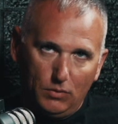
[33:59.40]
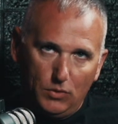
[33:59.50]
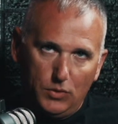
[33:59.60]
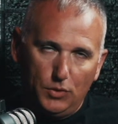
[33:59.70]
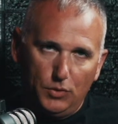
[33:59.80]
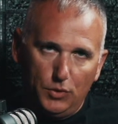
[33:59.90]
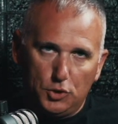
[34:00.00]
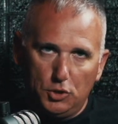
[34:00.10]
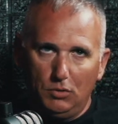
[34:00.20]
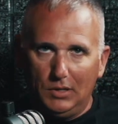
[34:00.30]
The
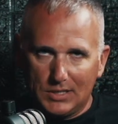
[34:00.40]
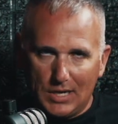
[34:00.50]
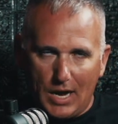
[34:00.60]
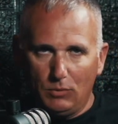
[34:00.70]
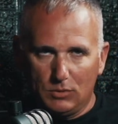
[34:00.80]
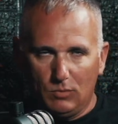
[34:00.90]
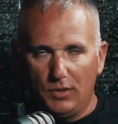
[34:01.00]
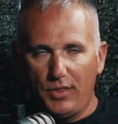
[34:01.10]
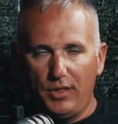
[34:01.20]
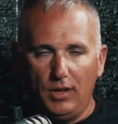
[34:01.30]
shooting side was
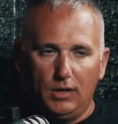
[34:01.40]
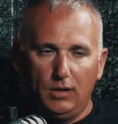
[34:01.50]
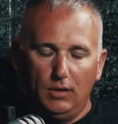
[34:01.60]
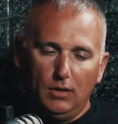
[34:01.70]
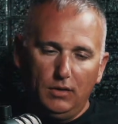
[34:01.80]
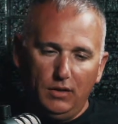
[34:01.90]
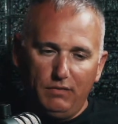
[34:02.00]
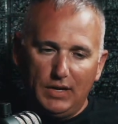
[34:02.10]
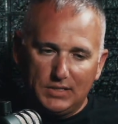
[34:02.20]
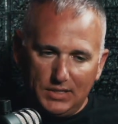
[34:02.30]
one thing. The
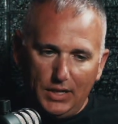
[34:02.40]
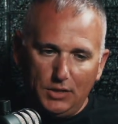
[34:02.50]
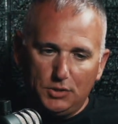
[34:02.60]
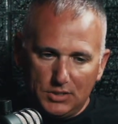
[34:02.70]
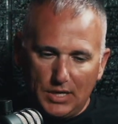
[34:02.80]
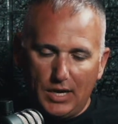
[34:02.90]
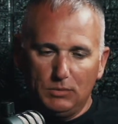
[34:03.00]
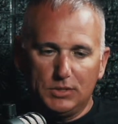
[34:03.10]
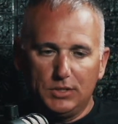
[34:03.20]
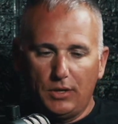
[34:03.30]
investigation side
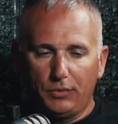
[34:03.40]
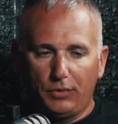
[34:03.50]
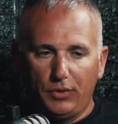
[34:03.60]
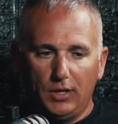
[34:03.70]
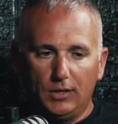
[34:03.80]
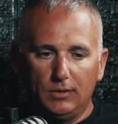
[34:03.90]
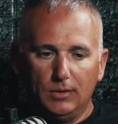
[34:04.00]
was another thing.